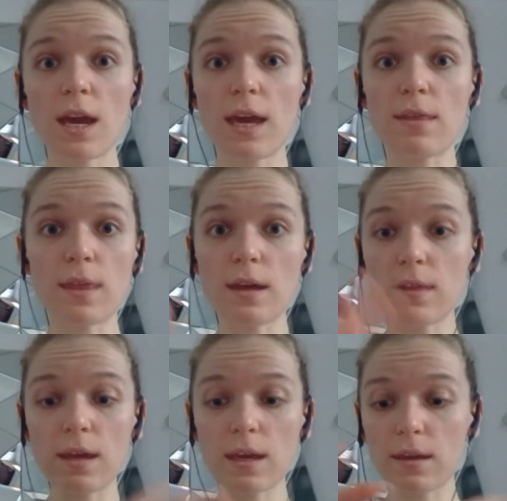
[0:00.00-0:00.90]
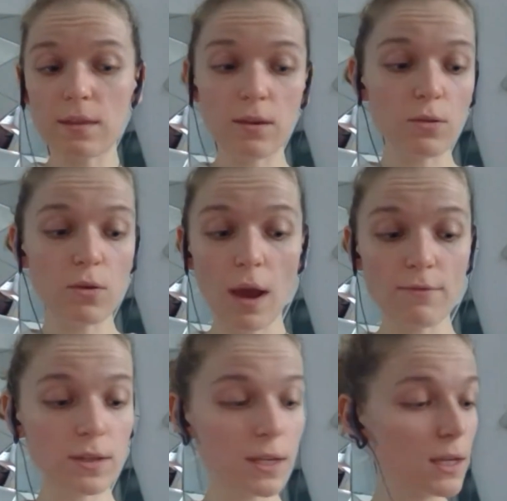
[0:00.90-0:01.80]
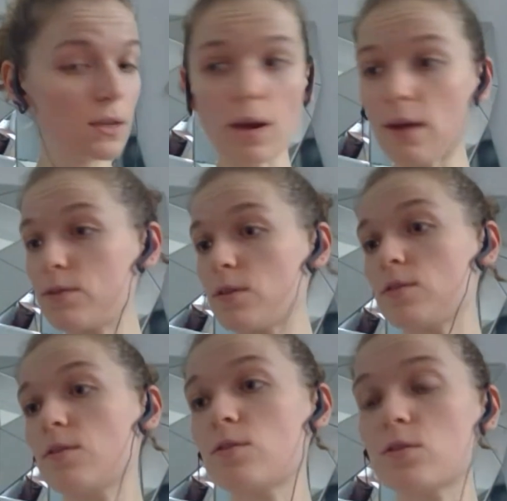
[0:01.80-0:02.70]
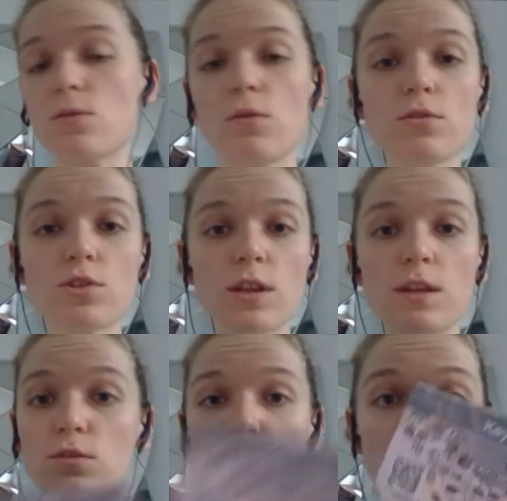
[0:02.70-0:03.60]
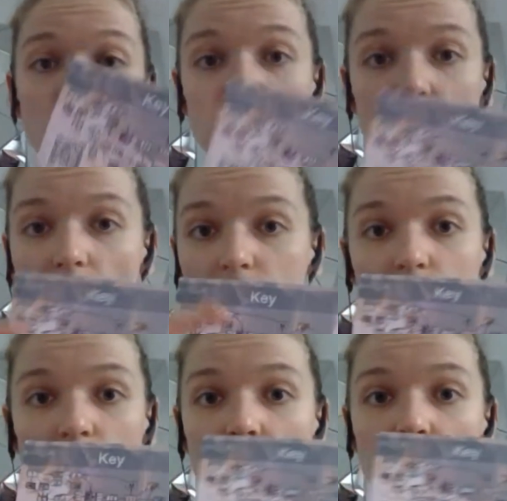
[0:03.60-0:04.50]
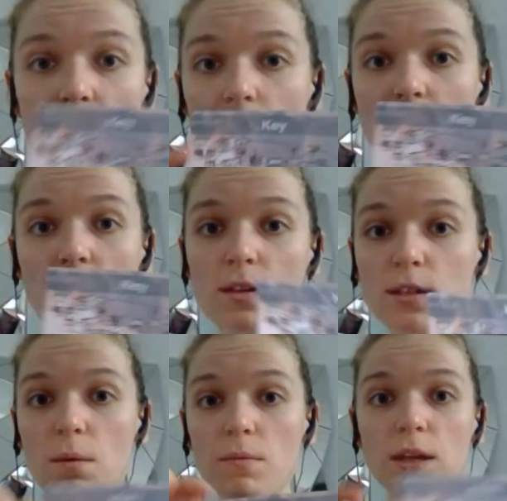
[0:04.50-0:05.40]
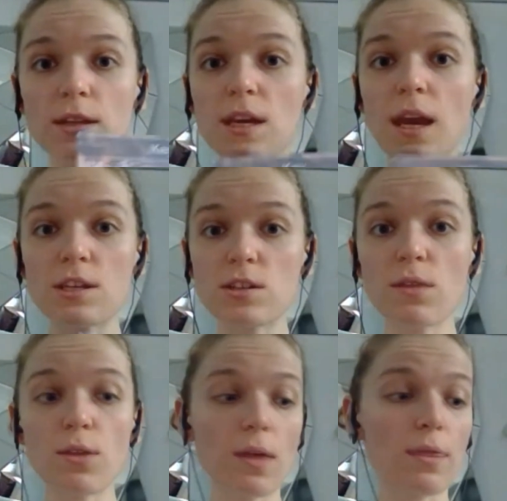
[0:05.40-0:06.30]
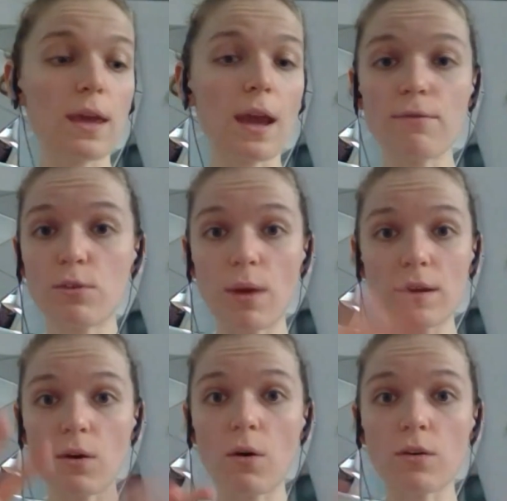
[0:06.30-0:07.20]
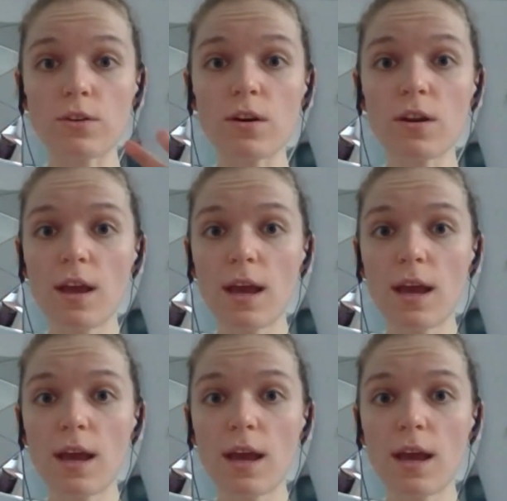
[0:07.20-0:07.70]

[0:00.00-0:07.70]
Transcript: and that you have the key, you have the solution, and you just have to give them some indications that they have the right order,